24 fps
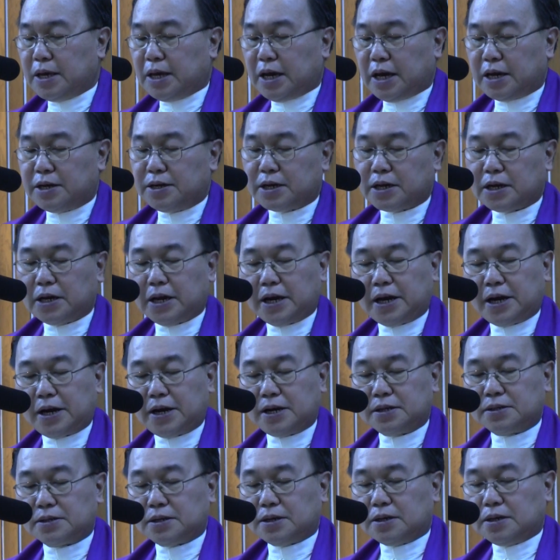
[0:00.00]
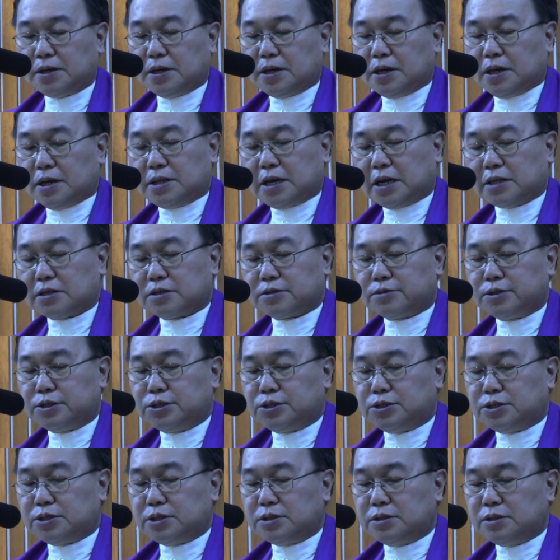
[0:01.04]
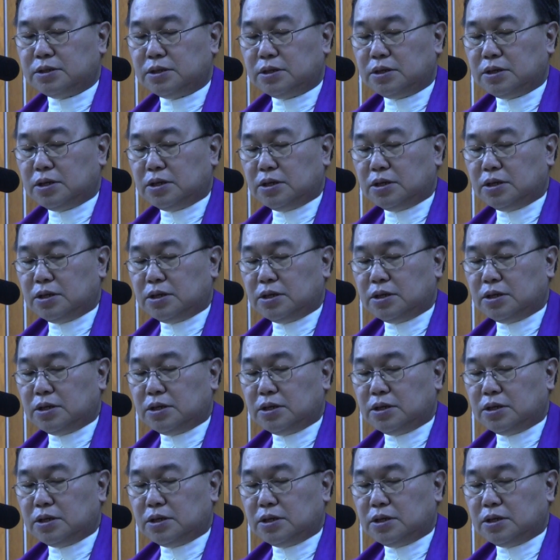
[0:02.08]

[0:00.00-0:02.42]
and declared that Christian